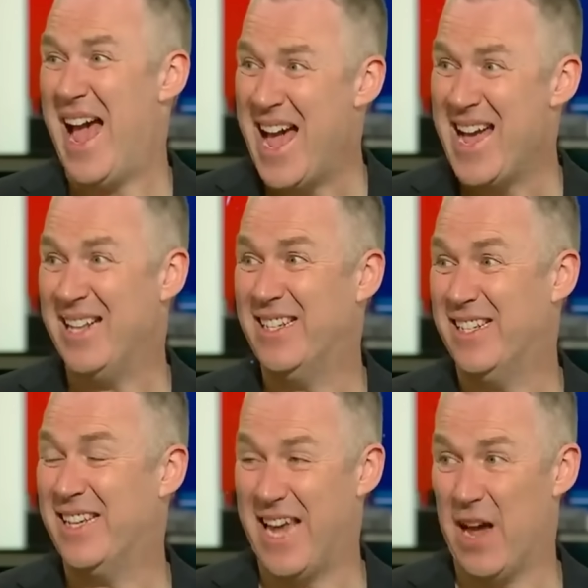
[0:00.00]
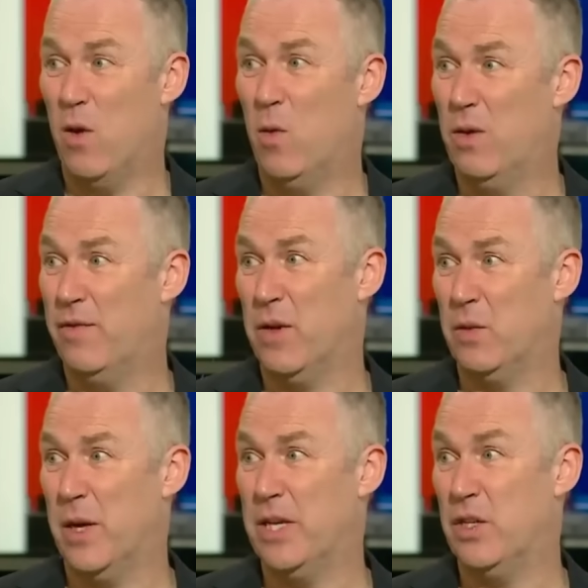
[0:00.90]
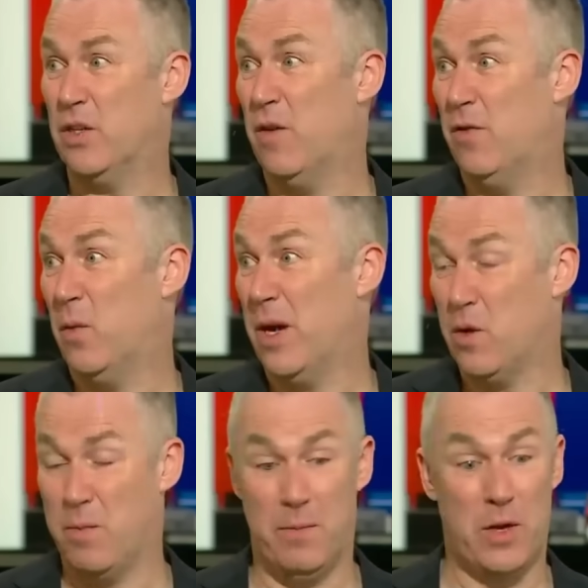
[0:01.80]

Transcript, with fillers: and to get all of those wages off the wage bill,